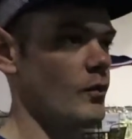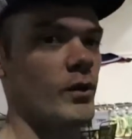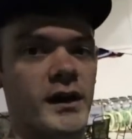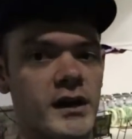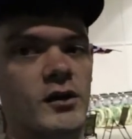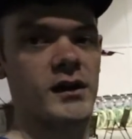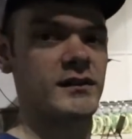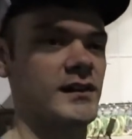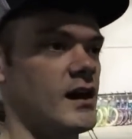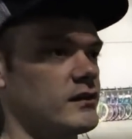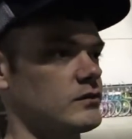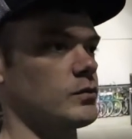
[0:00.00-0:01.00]
We're gonna go to his
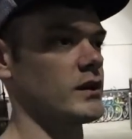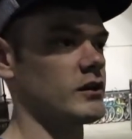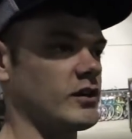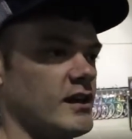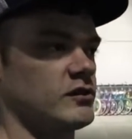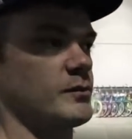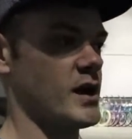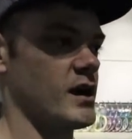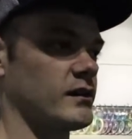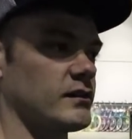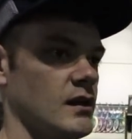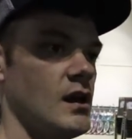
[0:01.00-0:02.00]
house. We're gonna change the
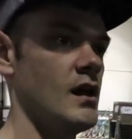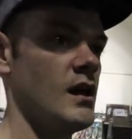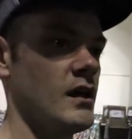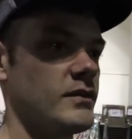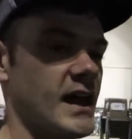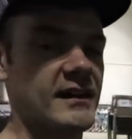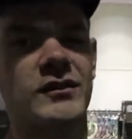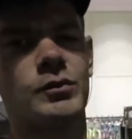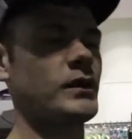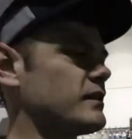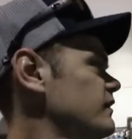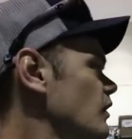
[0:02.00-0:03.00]
bearings. That's
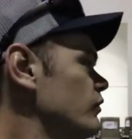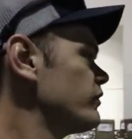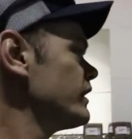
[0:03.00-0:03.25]
what this whole